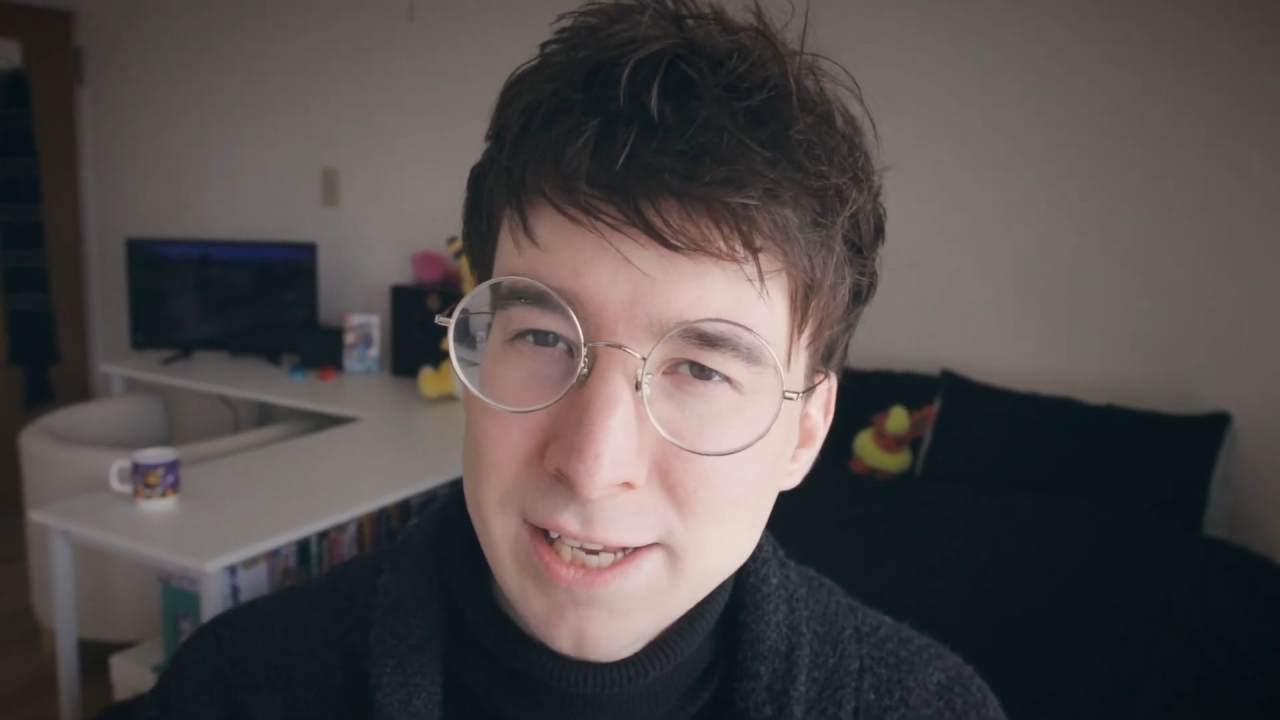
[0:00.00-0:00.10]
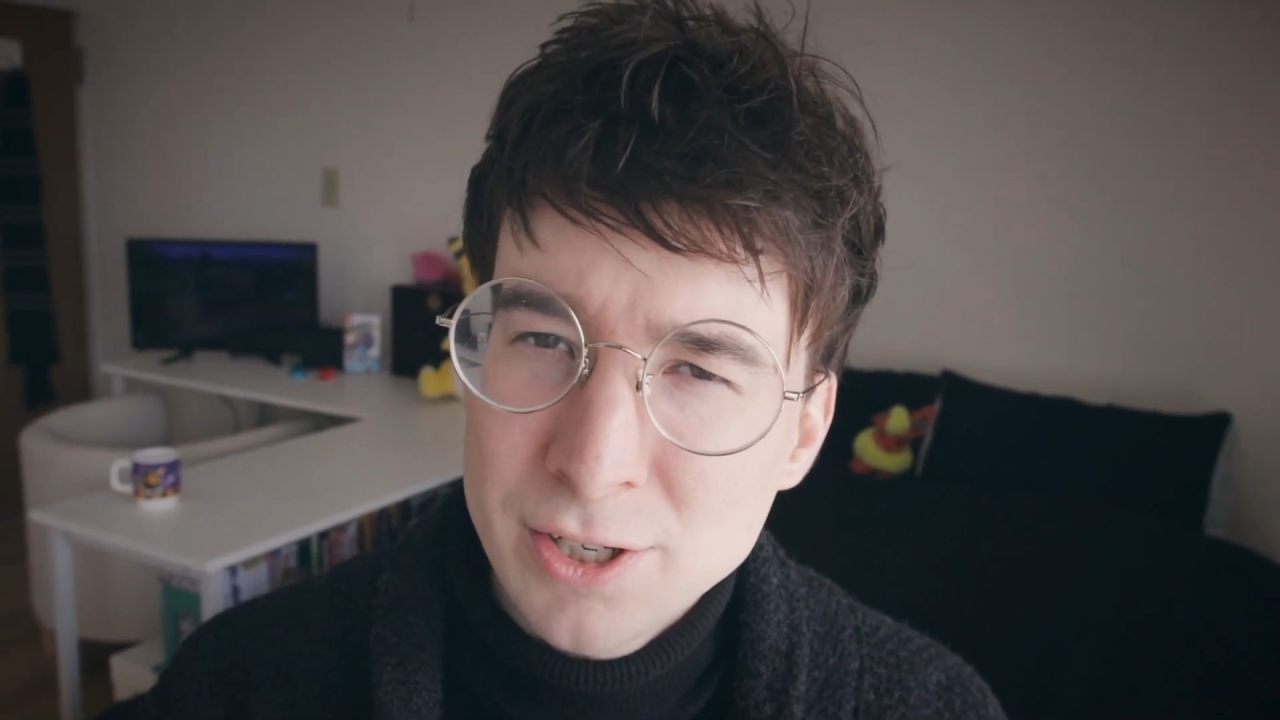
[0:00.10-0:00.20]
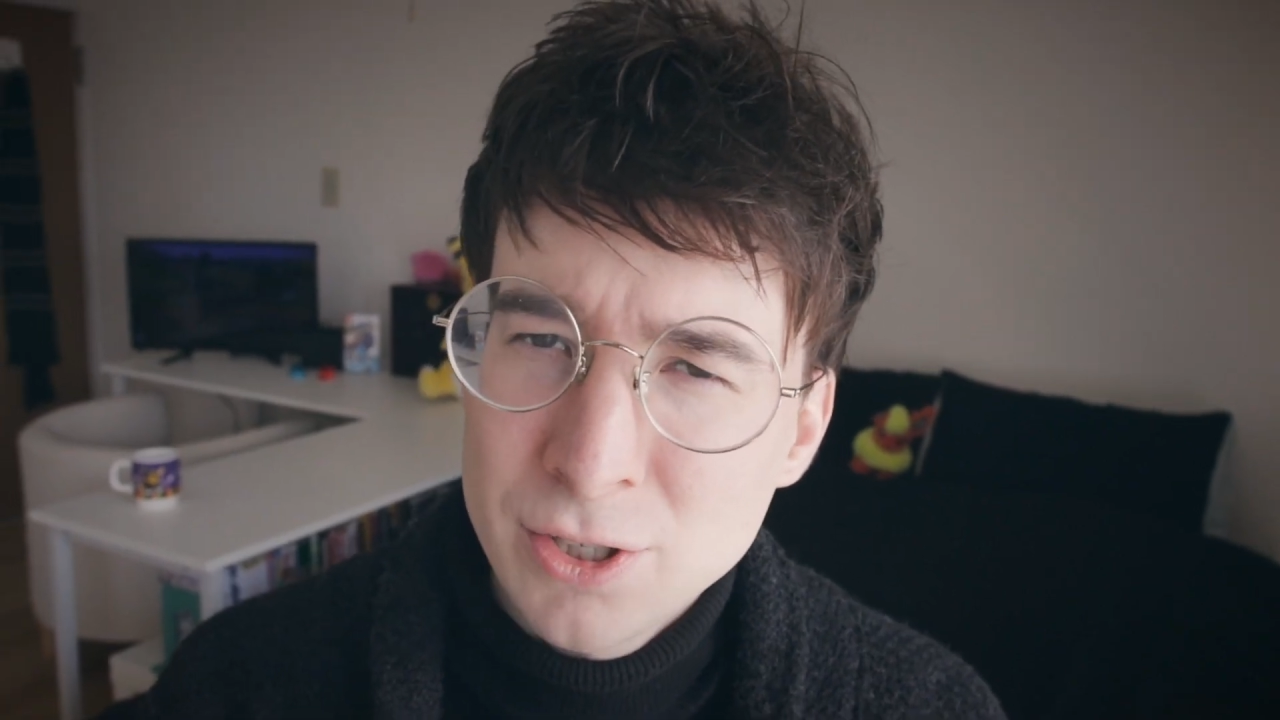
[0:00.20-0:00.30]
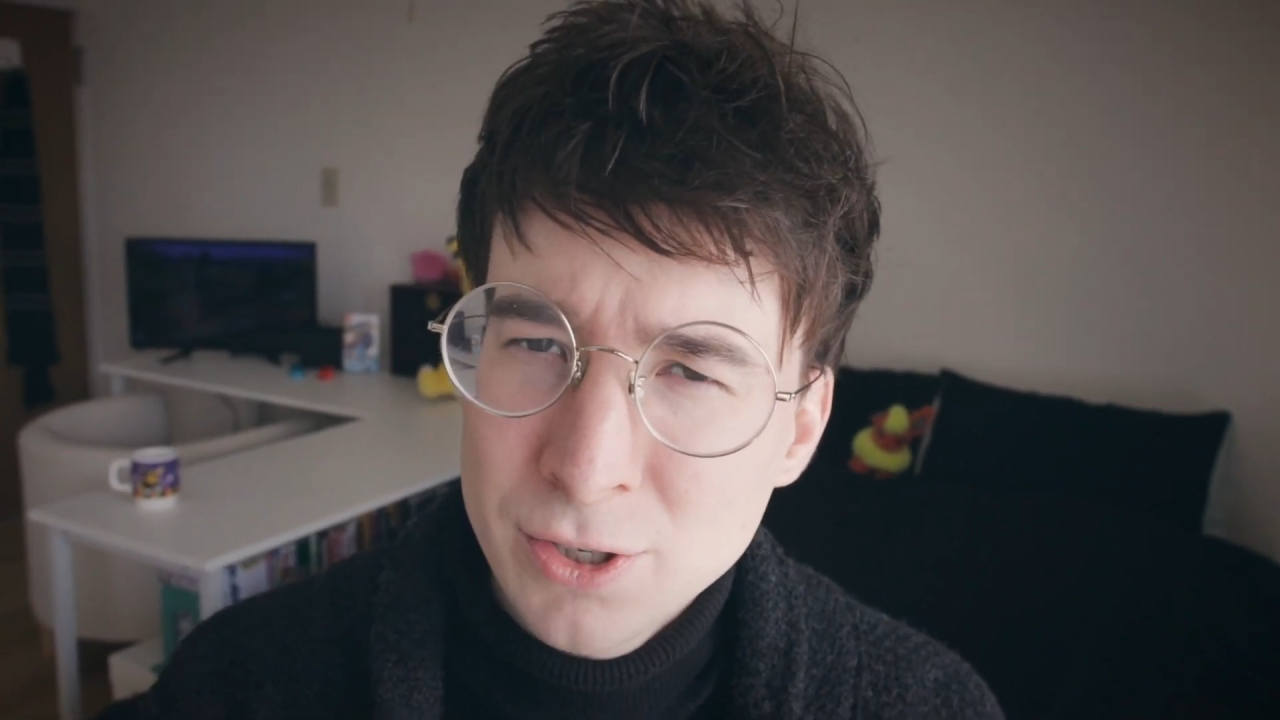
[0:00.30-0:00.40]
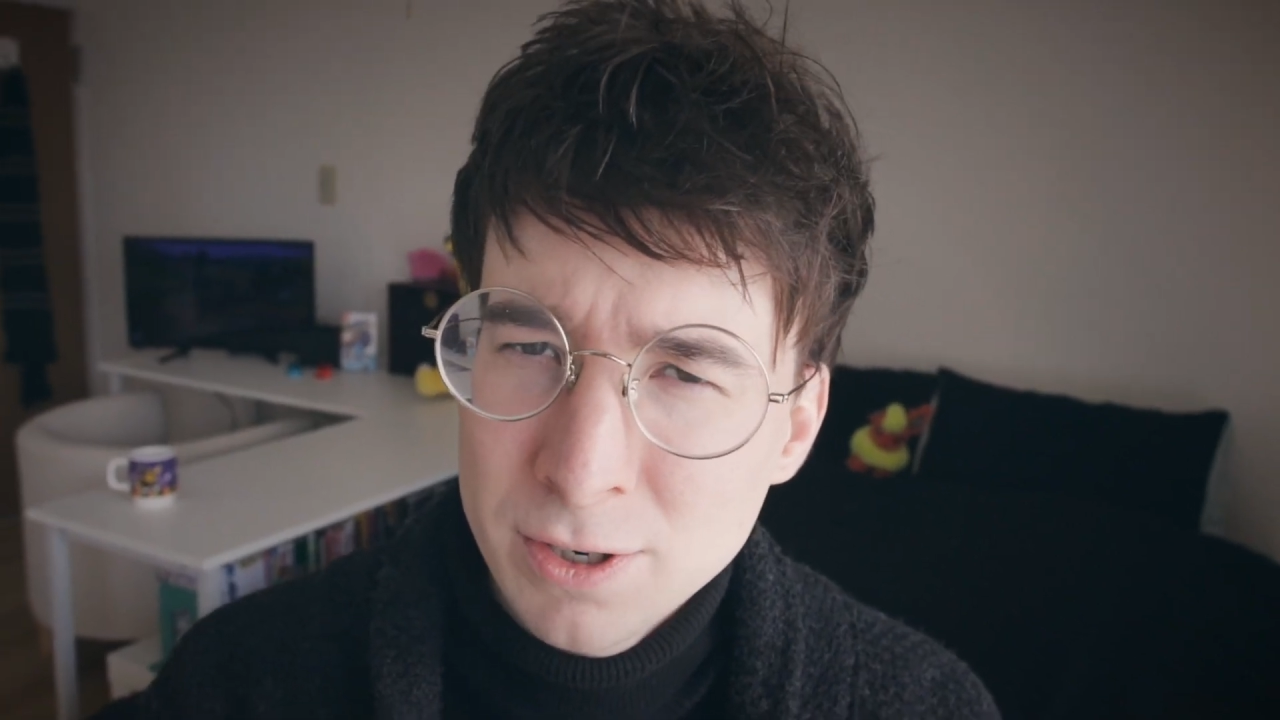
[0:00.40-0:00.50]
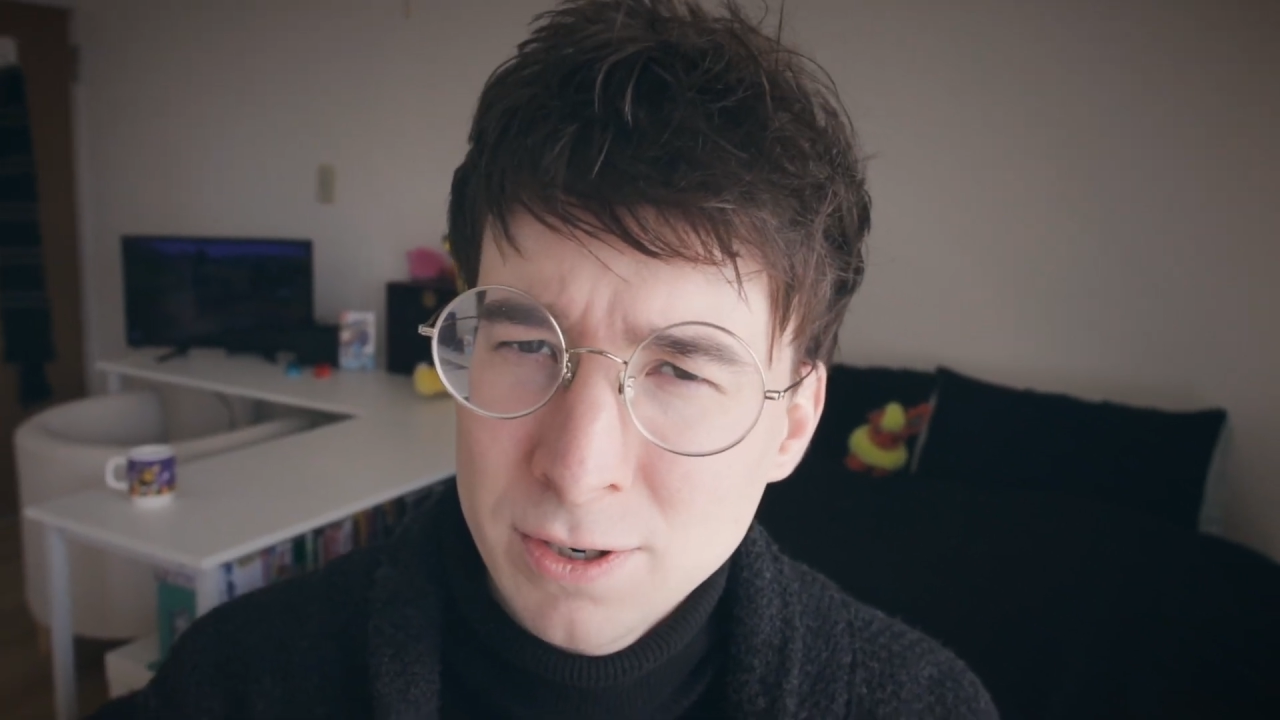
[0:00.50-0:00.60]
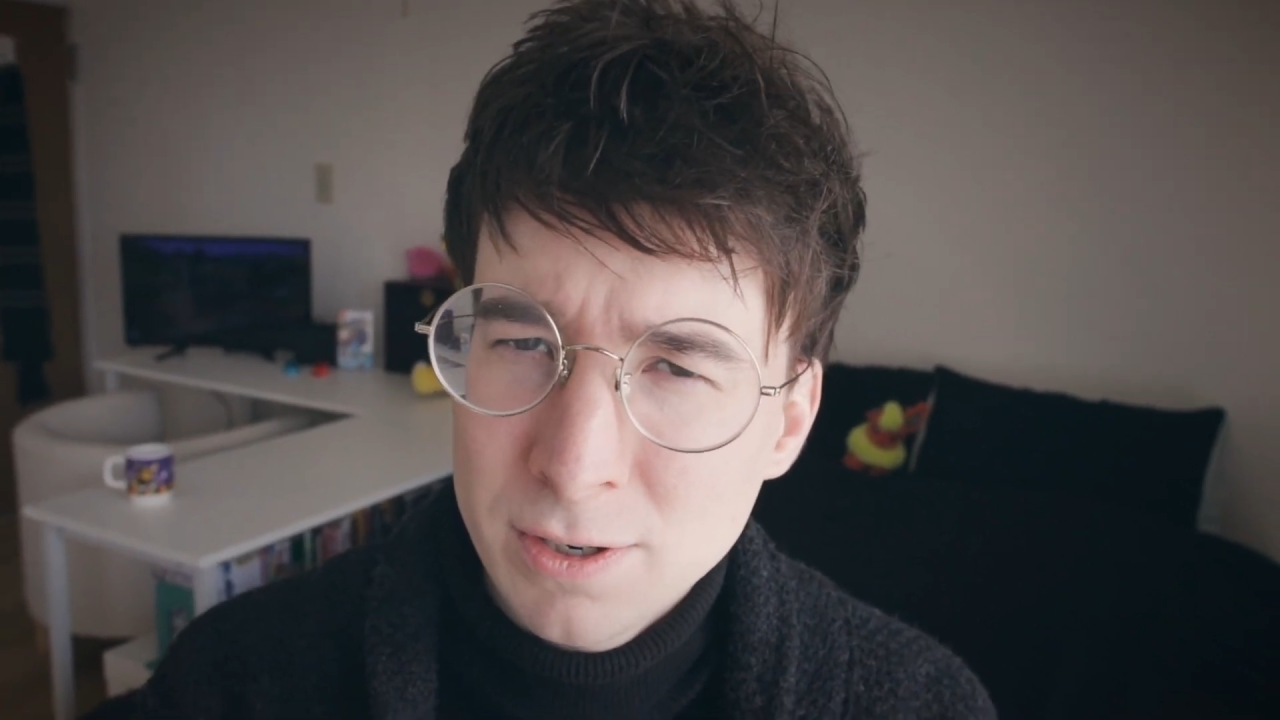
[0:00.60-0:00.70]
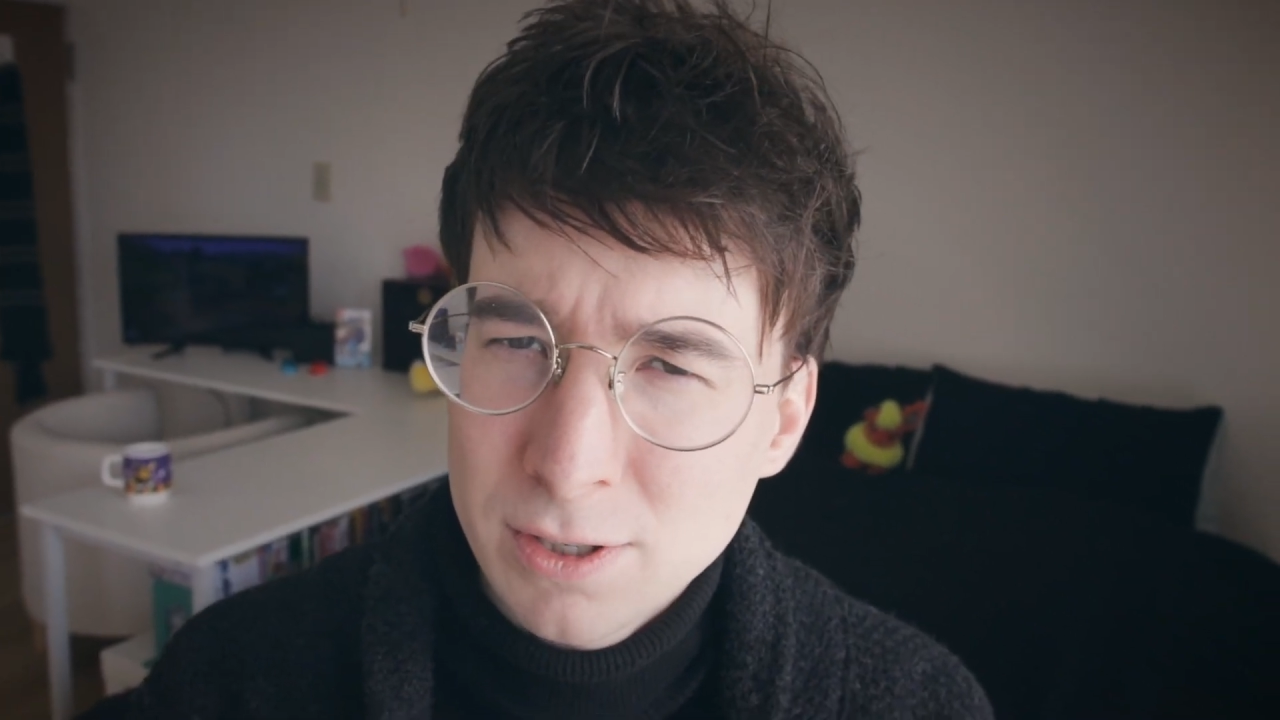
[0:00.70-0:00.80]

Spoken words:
has a certain